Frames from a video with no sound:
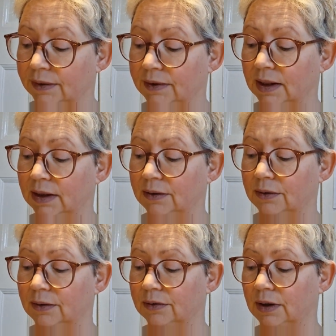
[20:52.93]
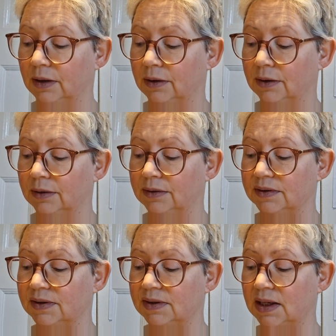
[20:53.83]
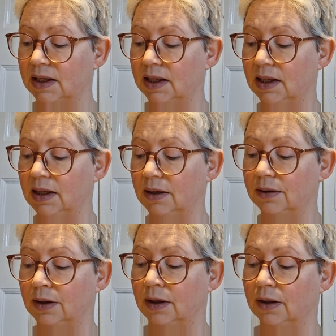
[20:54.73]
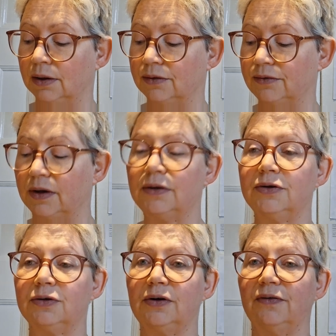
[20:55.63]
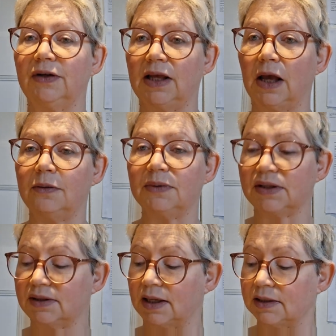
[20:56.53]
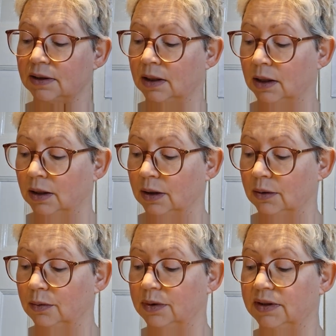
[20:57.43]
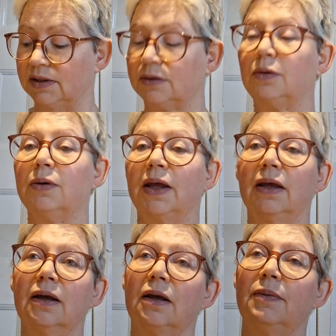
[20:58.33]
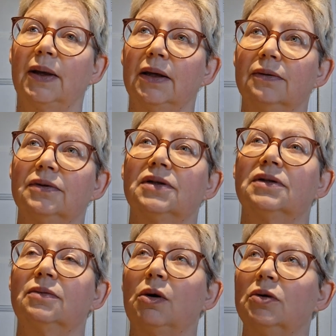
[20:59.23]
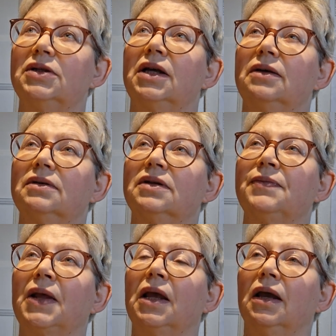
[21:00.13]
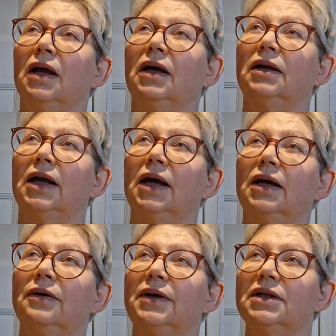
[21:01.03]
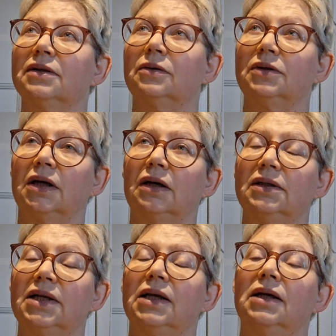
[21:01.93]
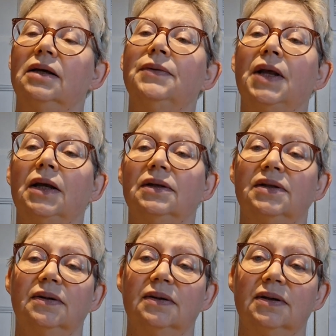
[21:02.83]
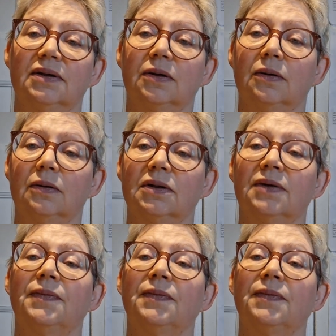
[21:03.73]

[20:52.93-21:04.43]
Now, today, Grow Joyfully Homestead was talking about tomatoes and how it's a good idea to start